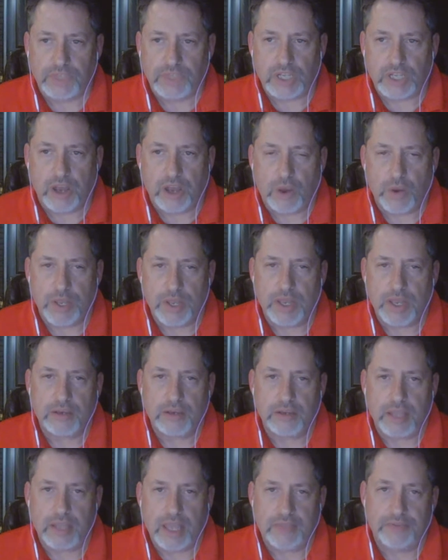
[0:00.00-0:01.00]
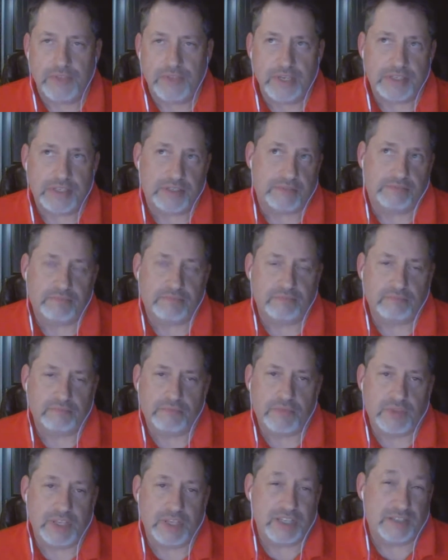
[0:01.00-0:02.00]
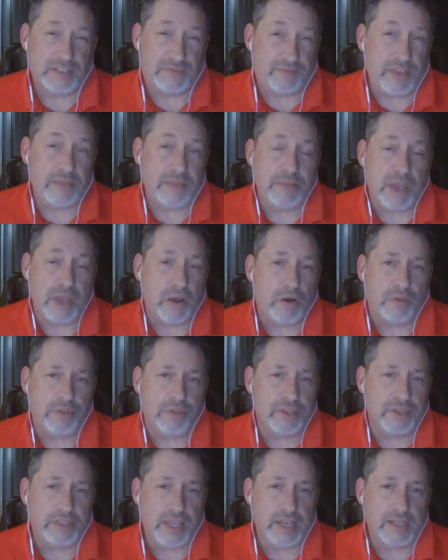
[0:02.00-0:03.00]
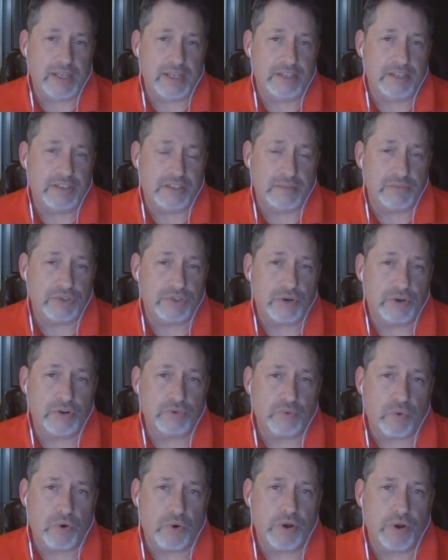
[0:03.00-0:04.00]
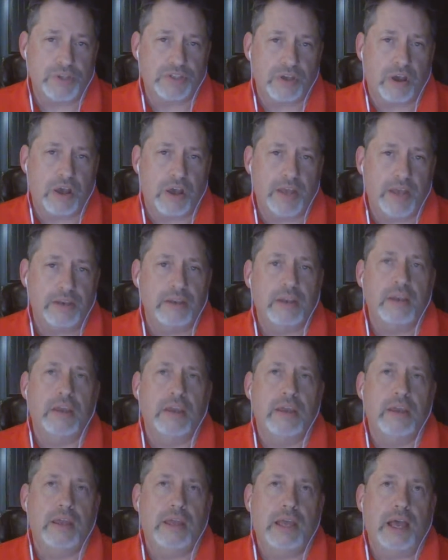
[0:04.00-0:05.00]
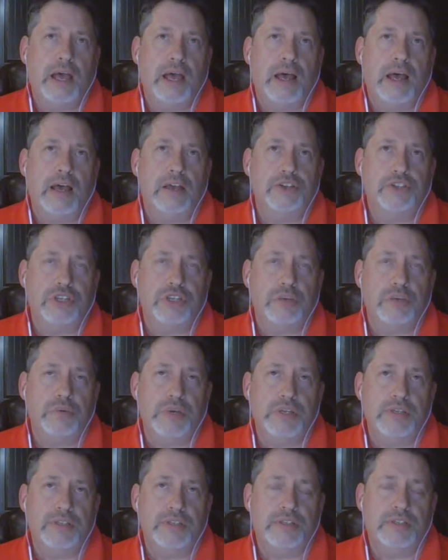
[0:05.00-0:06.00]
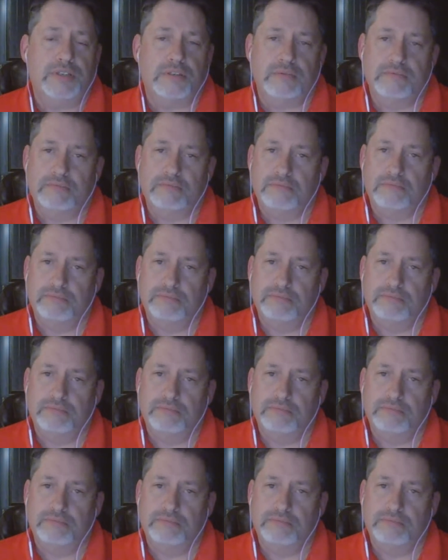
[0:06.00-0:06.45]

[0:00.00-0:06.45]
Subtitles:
you know, and this female that they did some search warrants on, she was